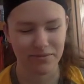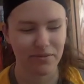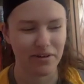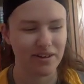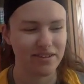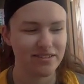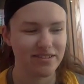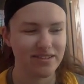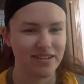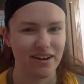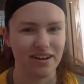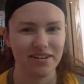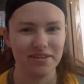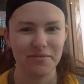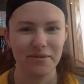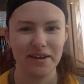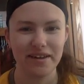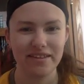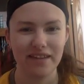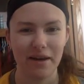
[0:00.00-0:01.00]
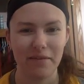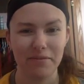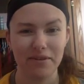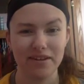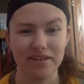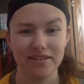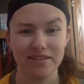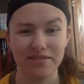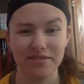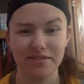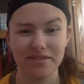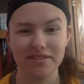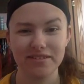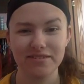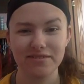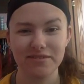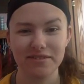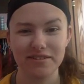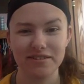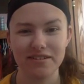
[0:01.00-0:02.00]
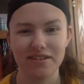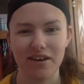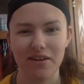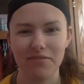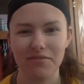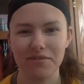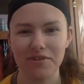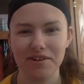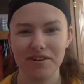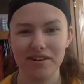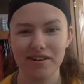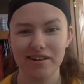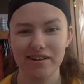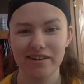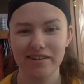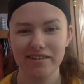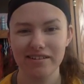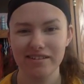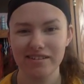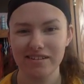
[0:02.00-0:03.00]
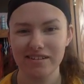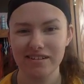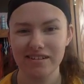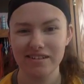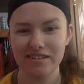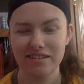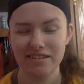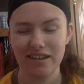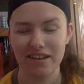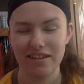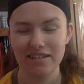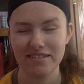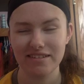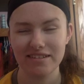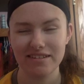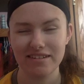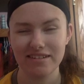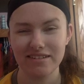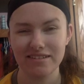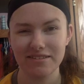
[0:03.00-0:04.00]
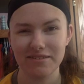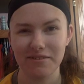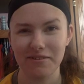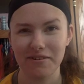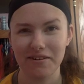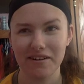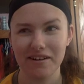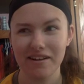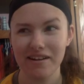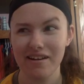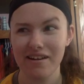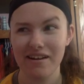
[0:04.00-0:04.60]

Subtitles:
One's not going to make that big a difference for a sophomore year ACT score.